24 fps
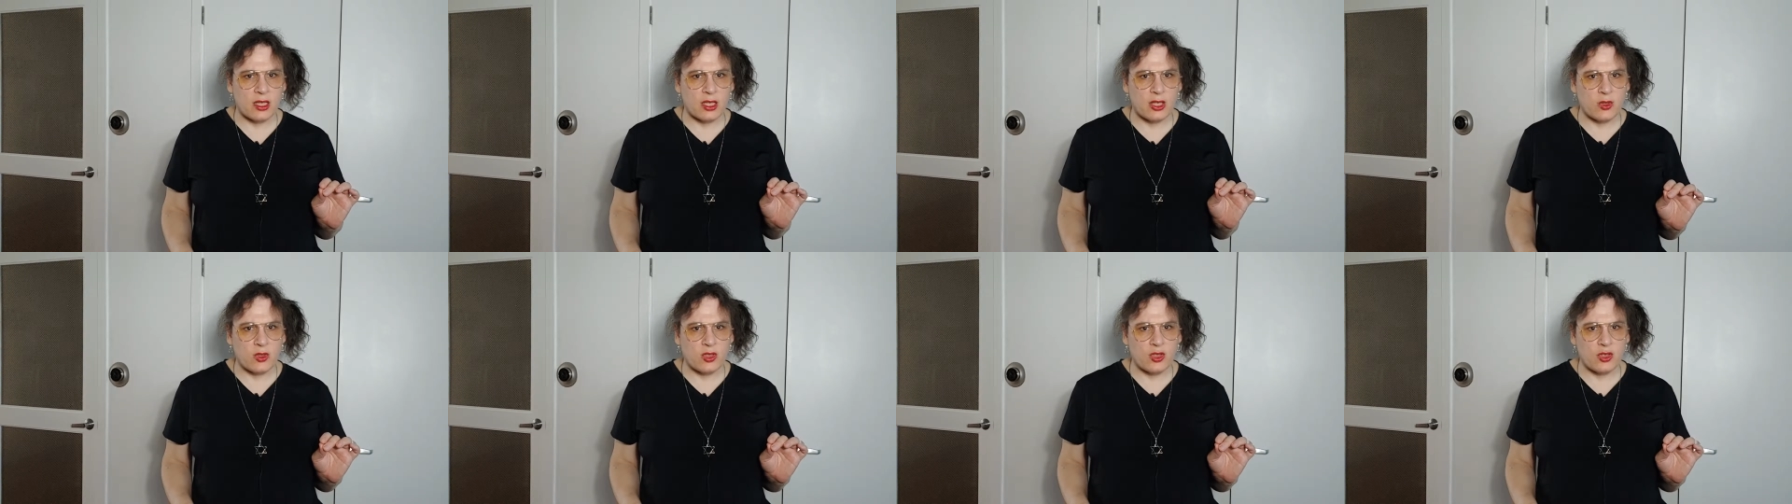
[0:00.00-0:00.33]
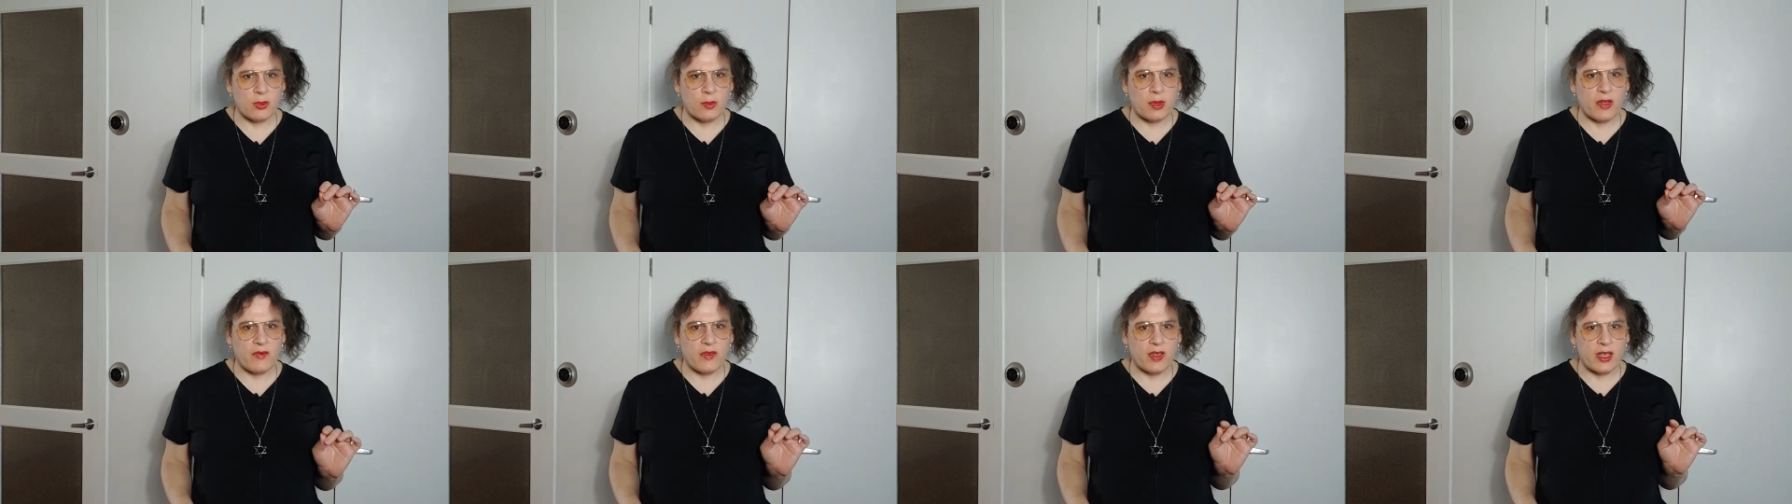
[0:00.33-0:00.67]

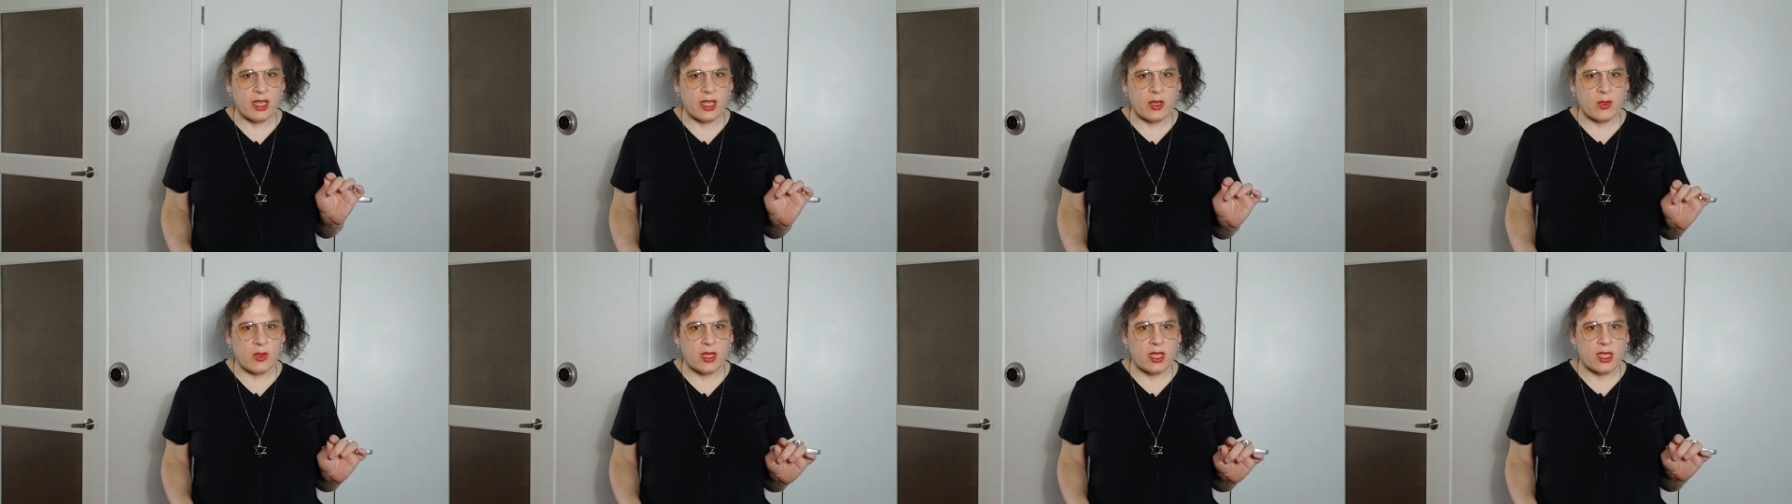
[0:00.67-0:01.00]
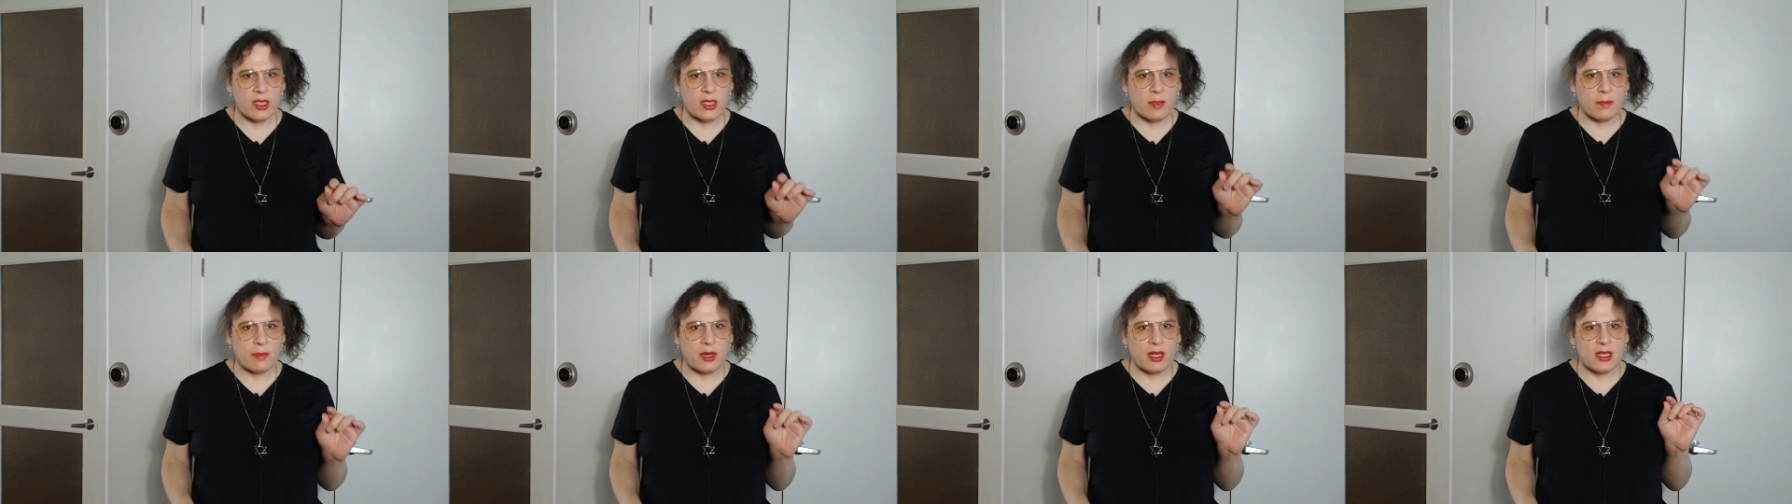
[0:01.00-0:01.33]
YouTube a video that
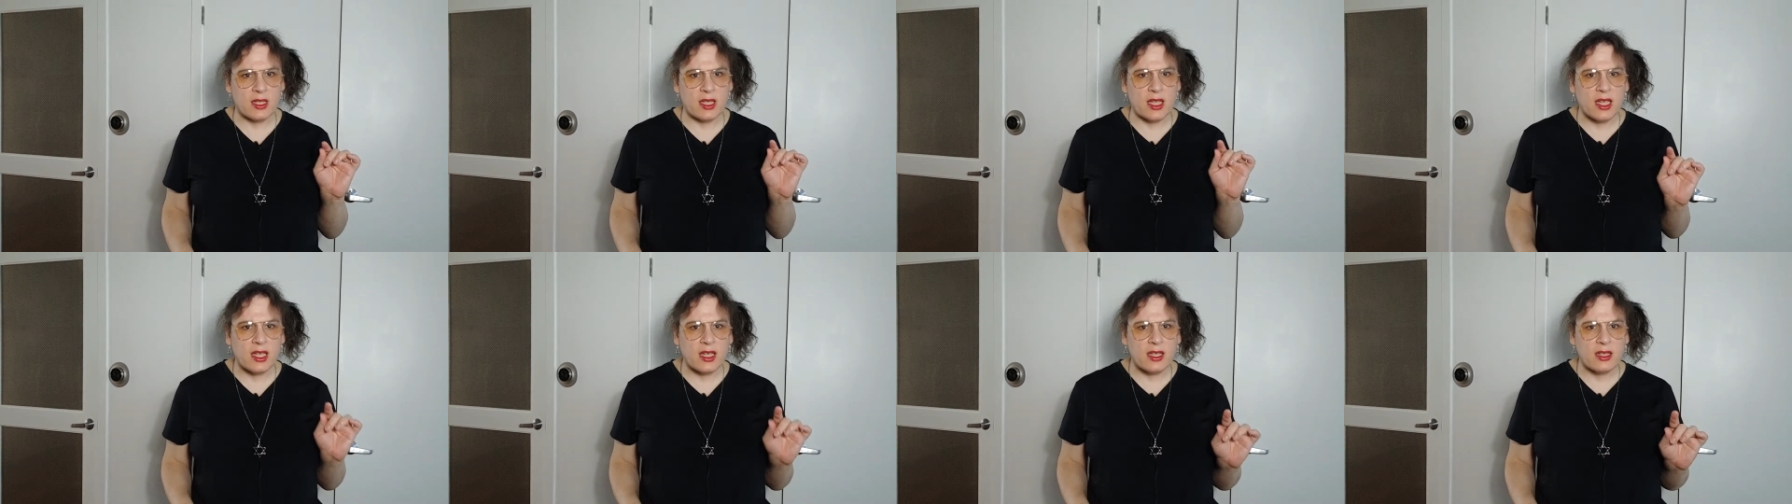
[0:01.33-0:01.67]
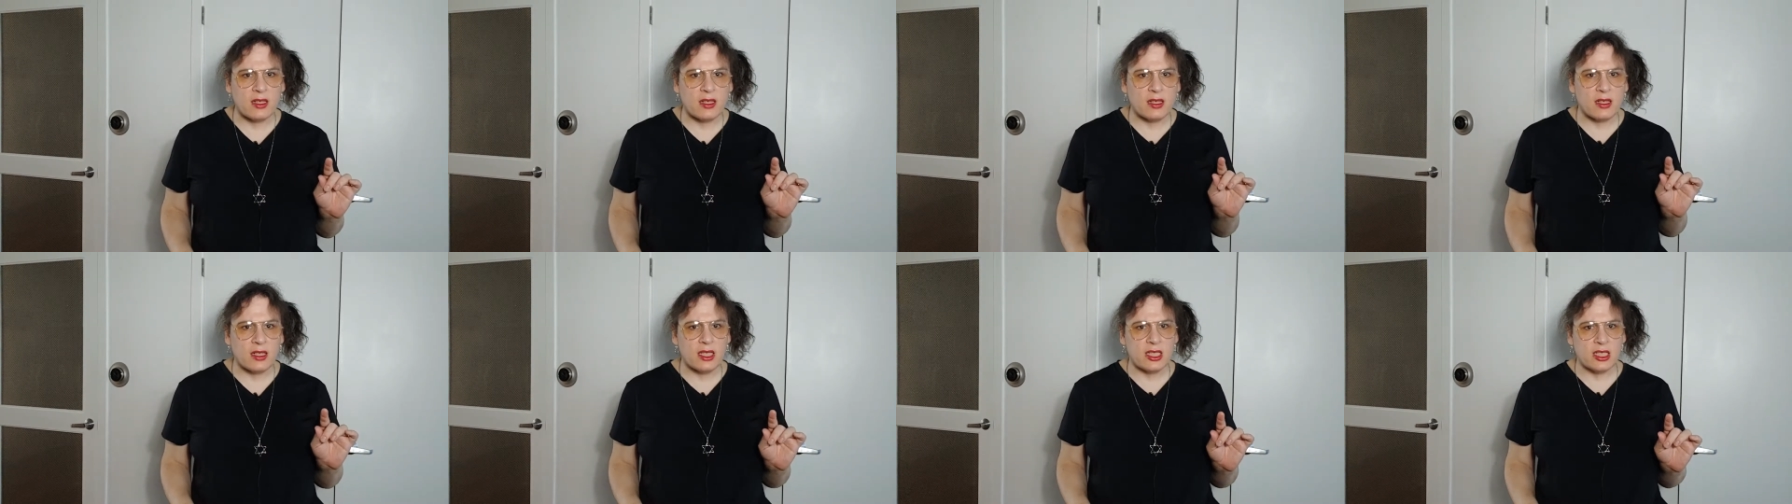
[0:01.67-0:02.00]
is a
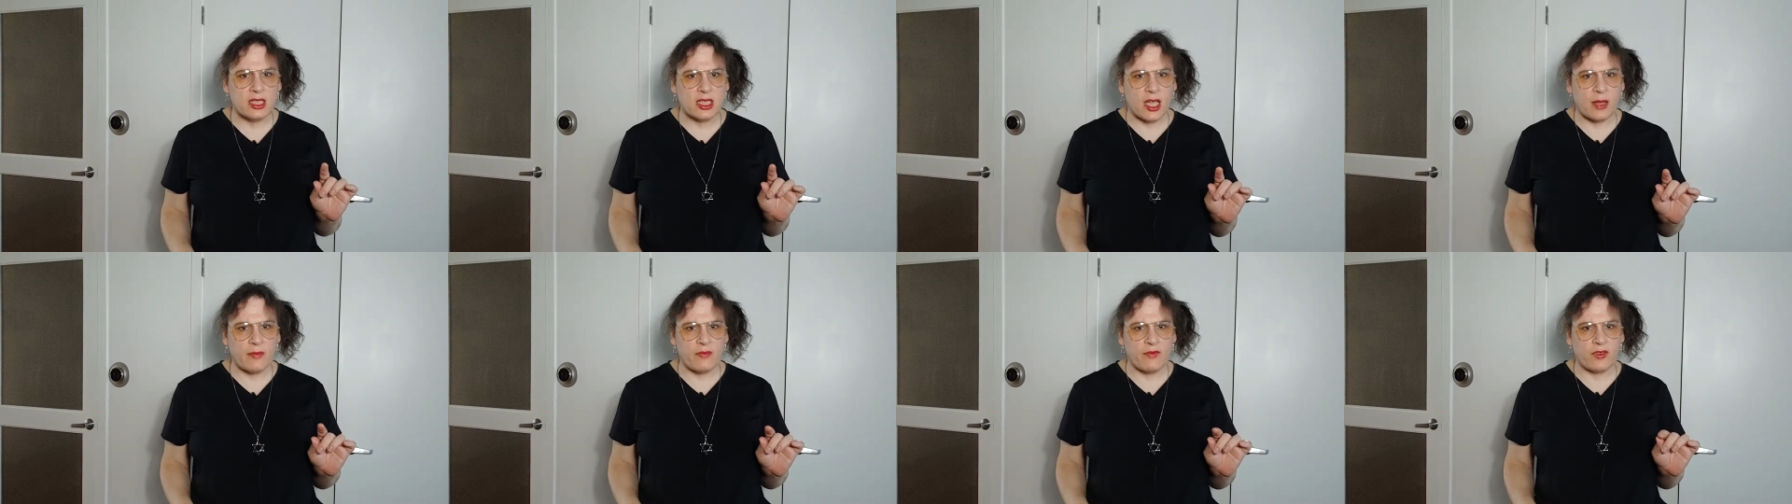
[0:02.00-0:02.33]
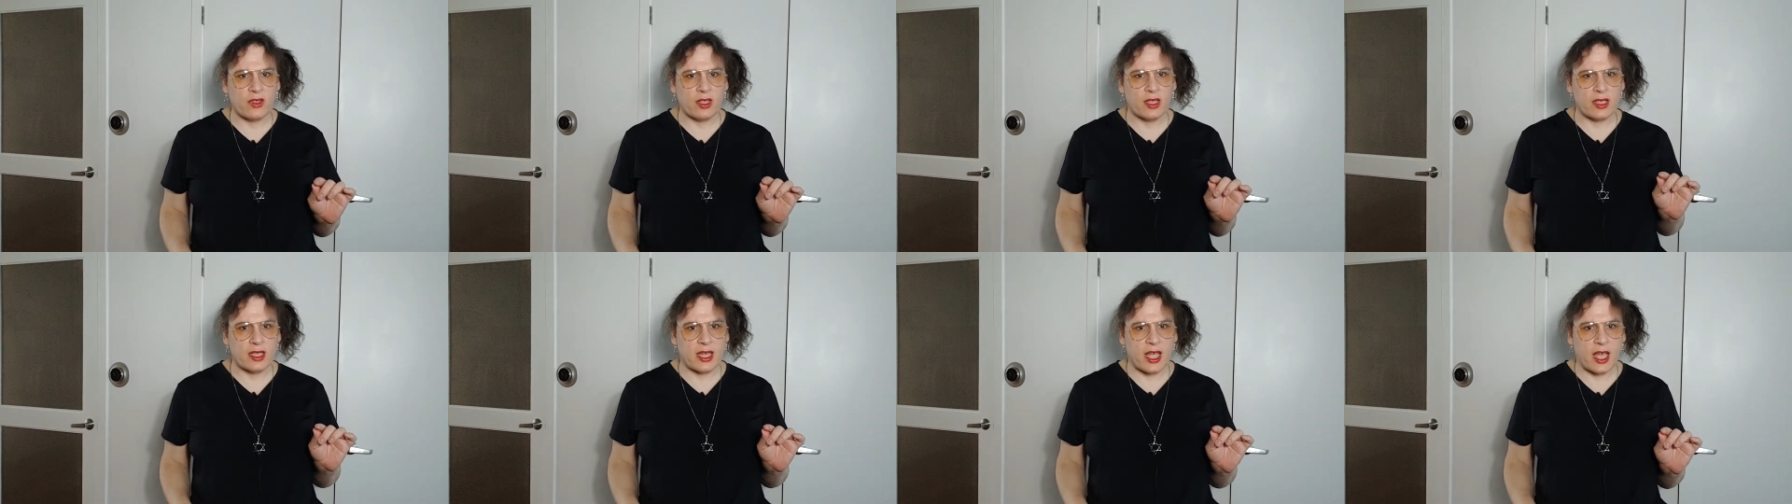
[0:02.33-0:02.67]
particularly
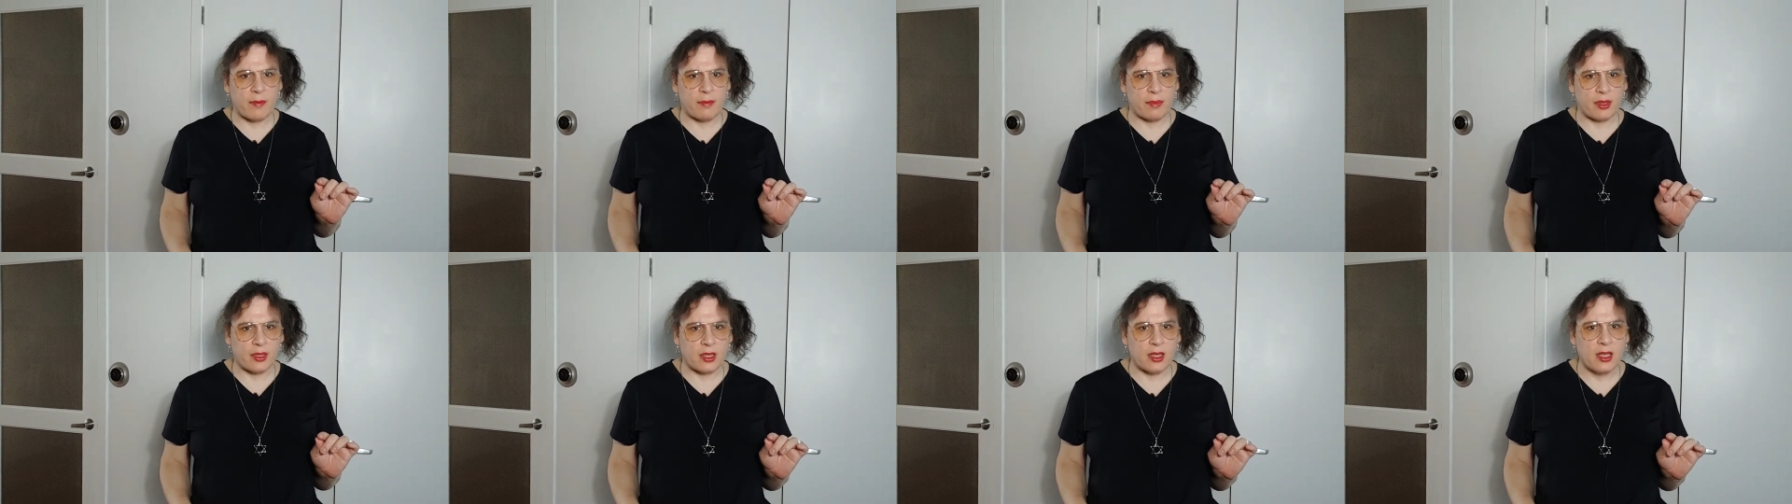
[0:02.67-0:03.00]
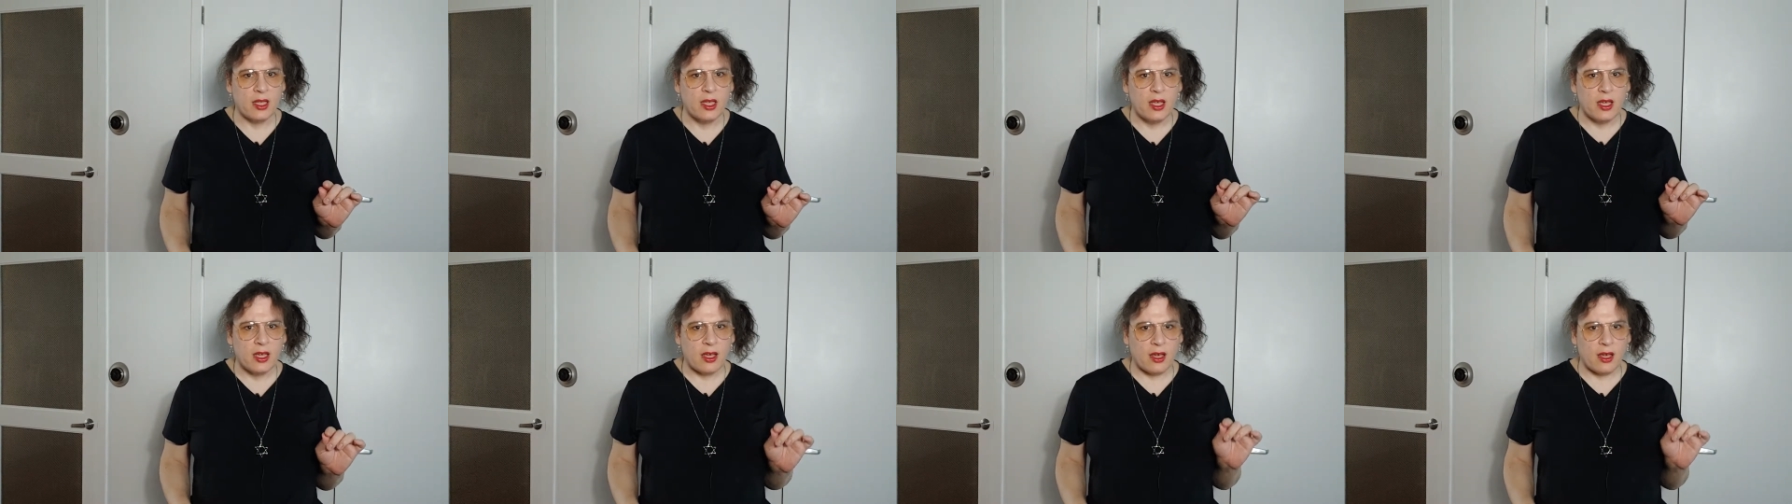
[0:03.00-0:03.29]
shameful example